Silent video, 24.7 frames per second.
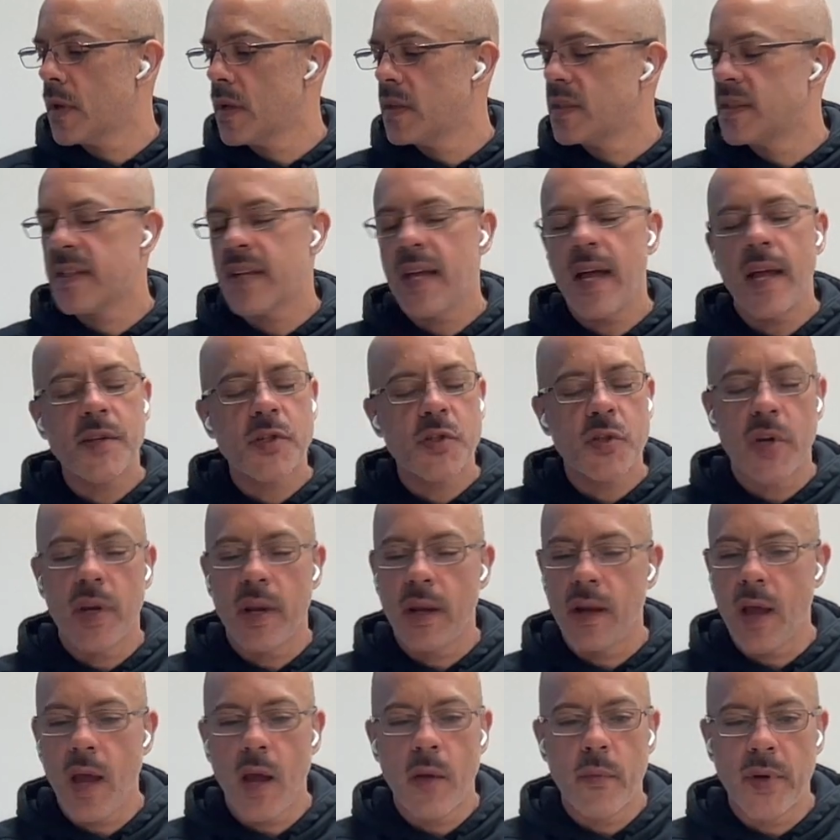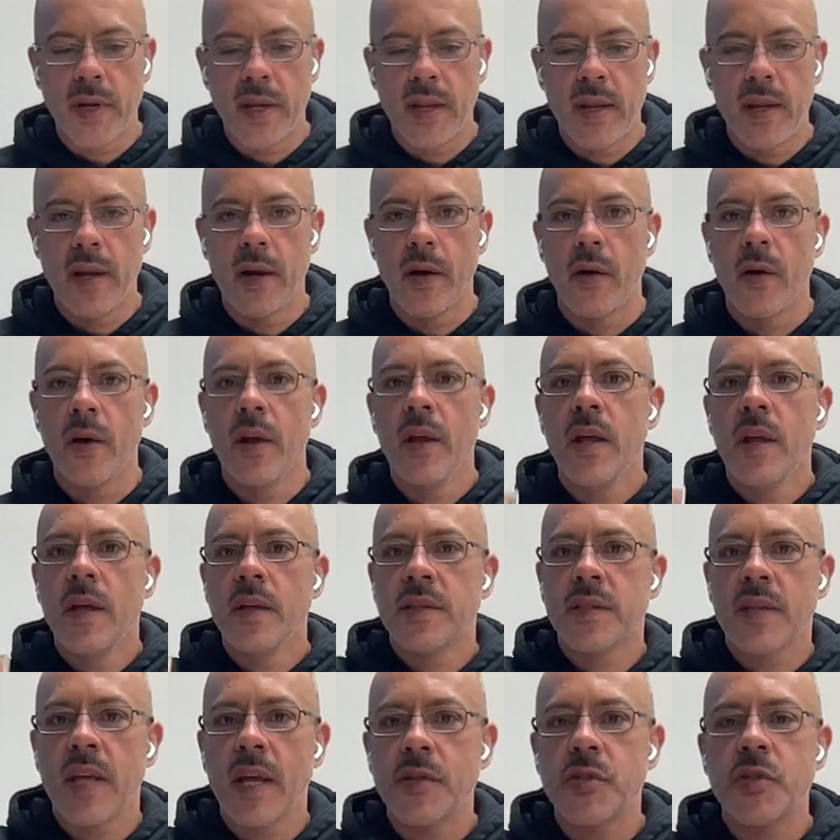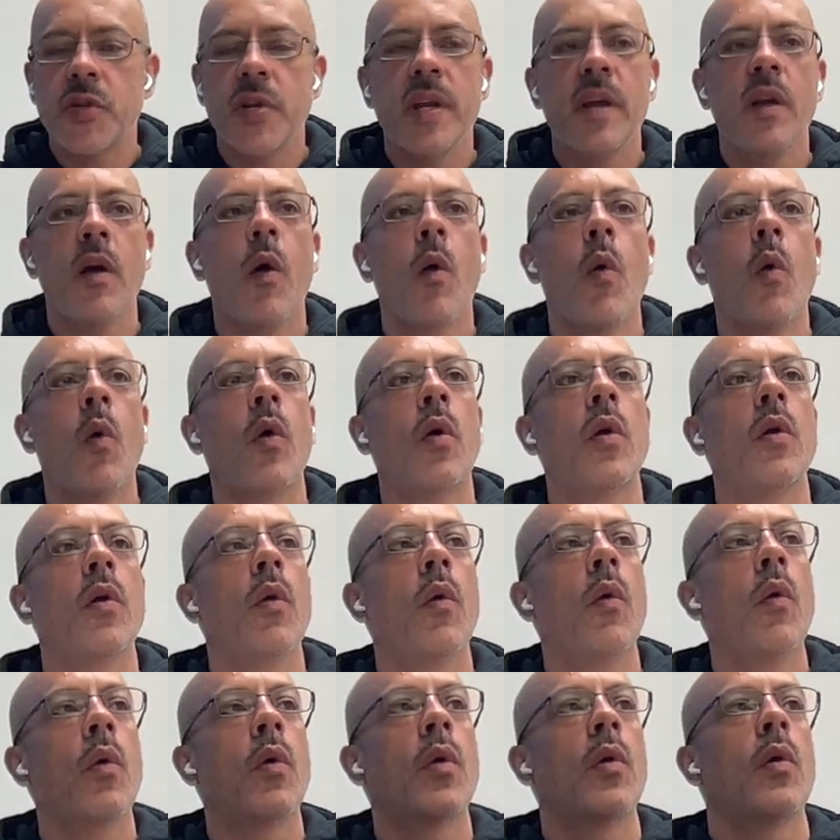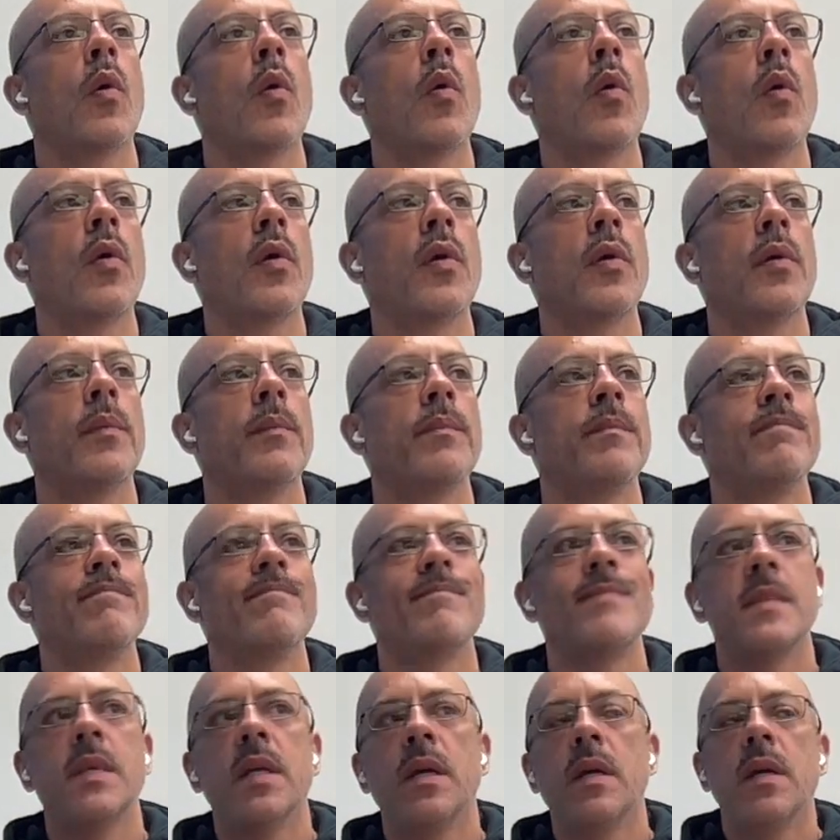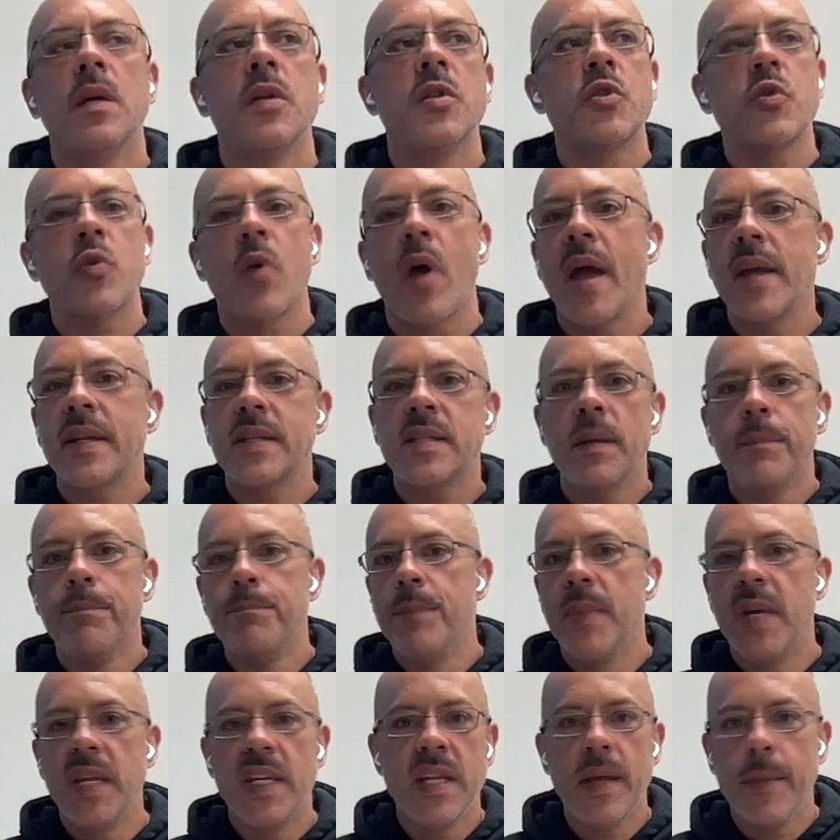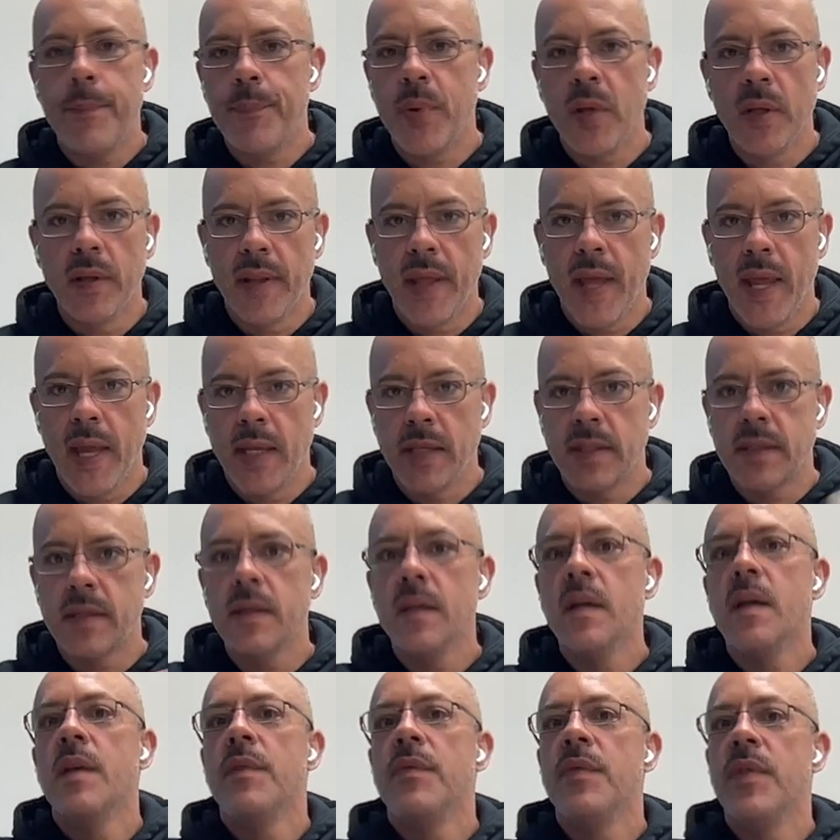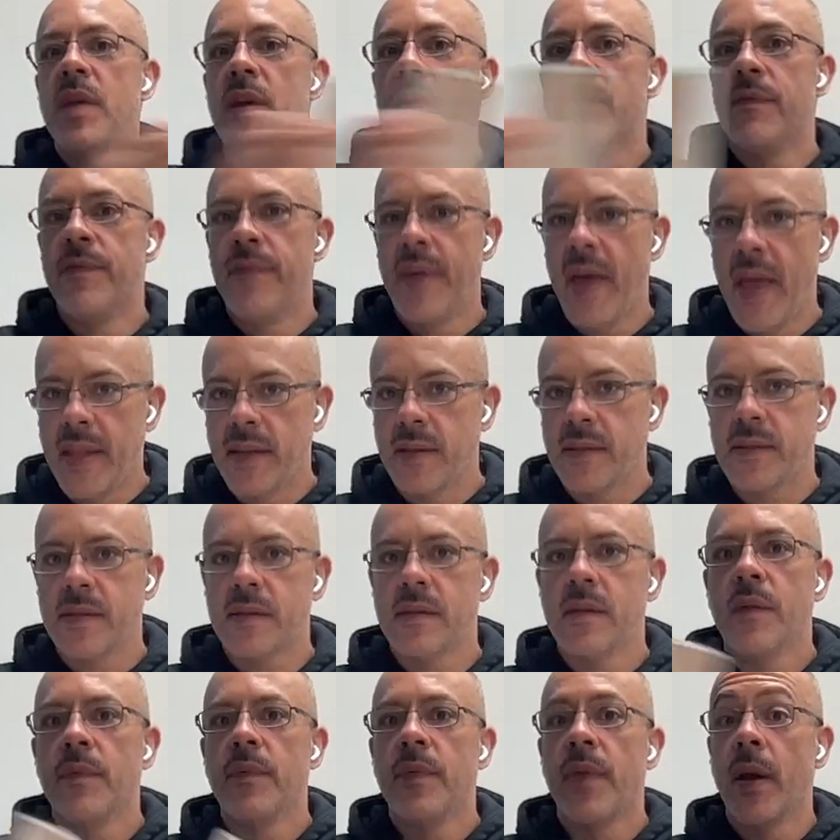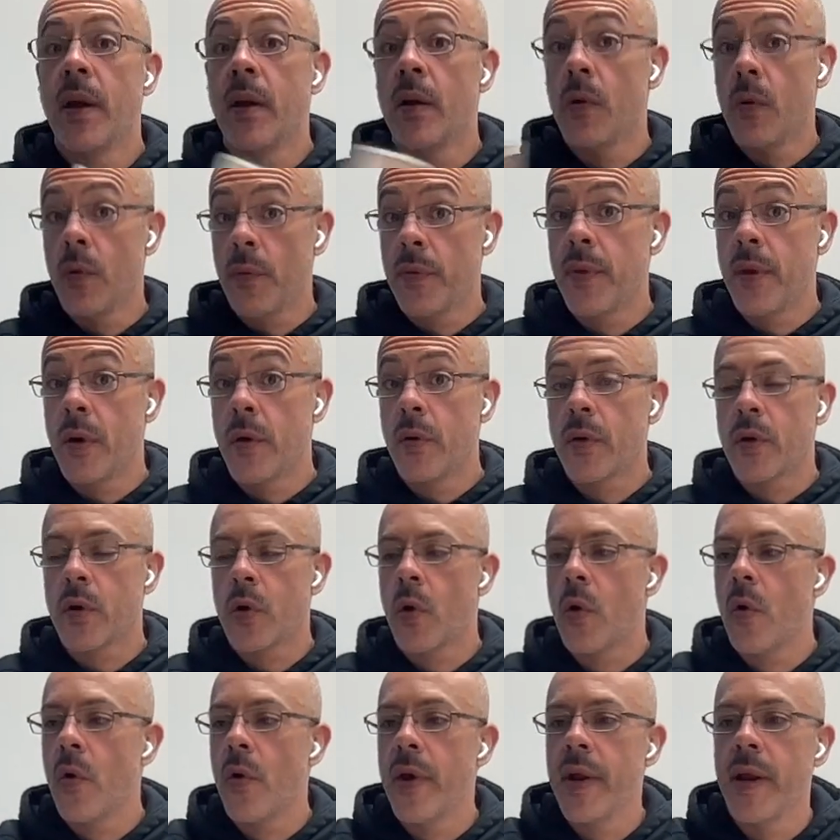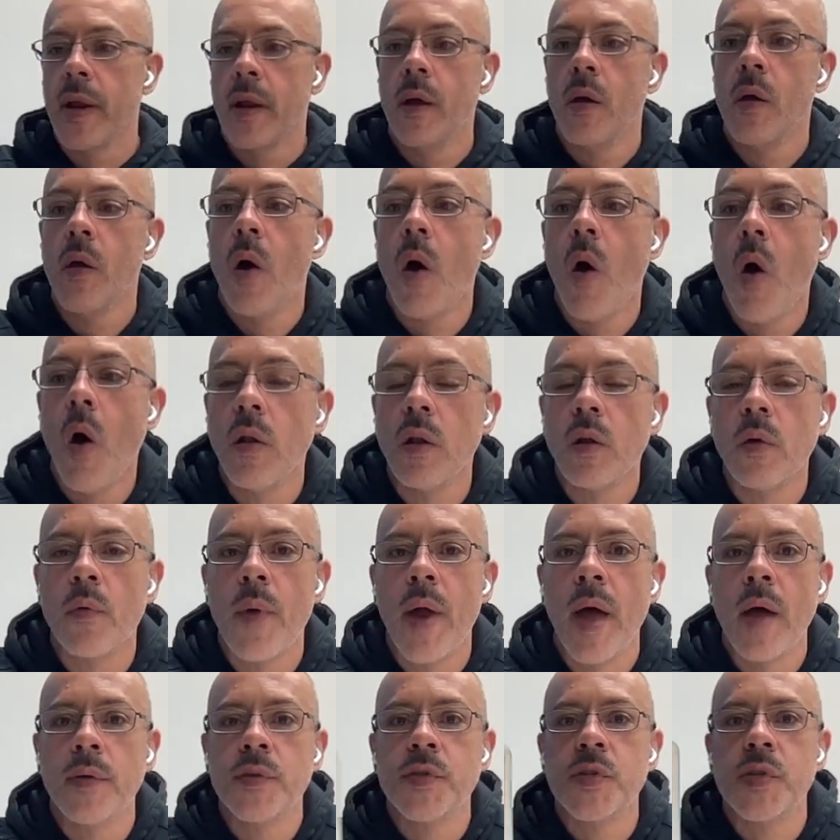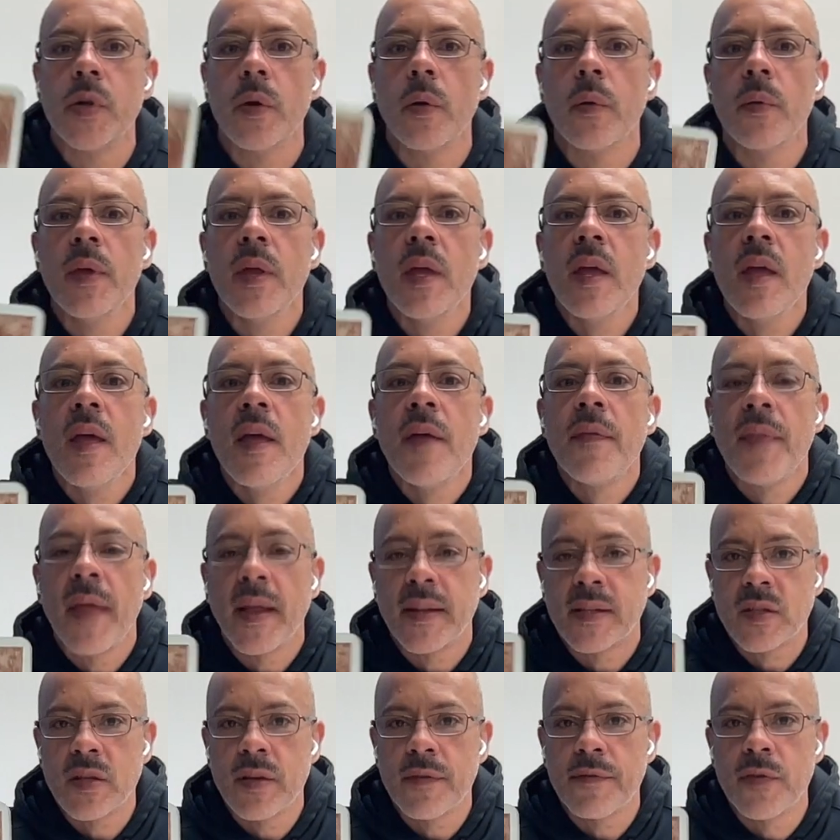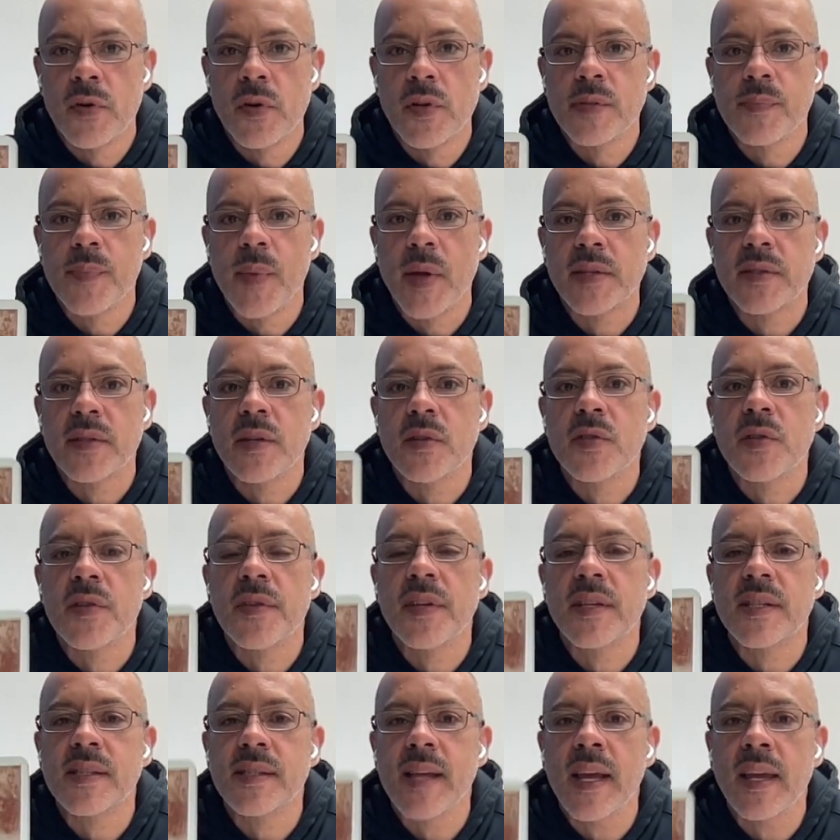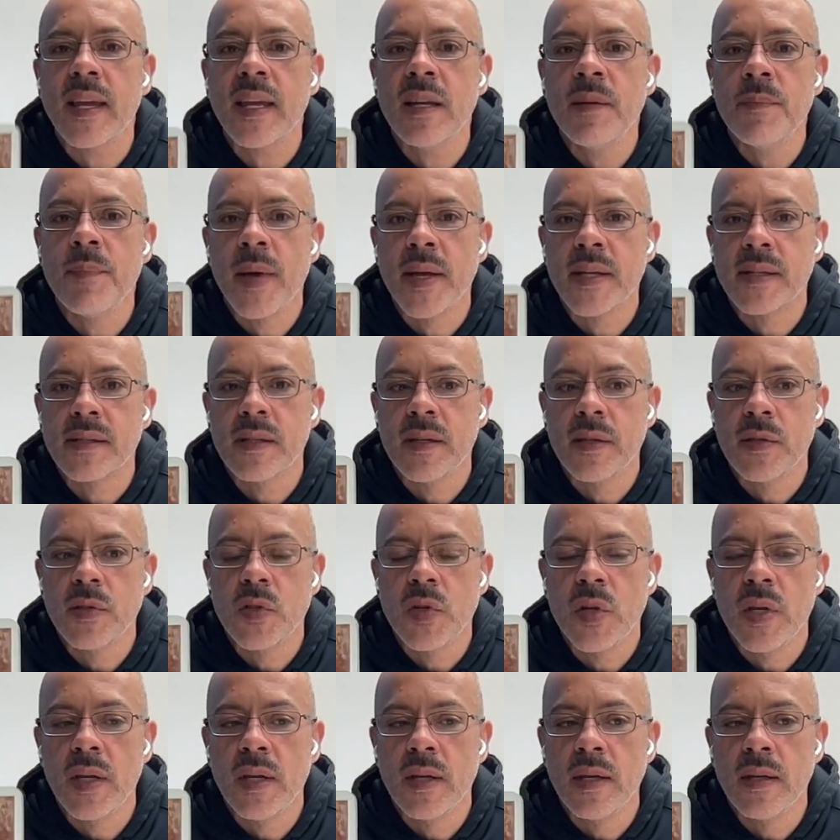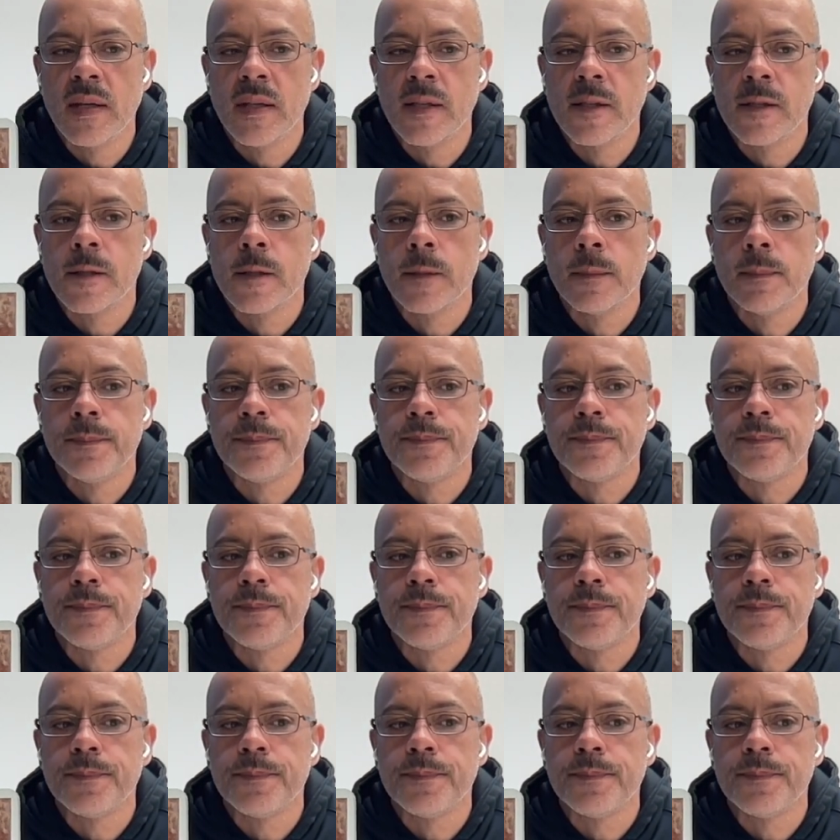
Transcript: touching, I want to hear, touching or trying to manipulate the events that are occurring all around you. That's the first message. The second message is,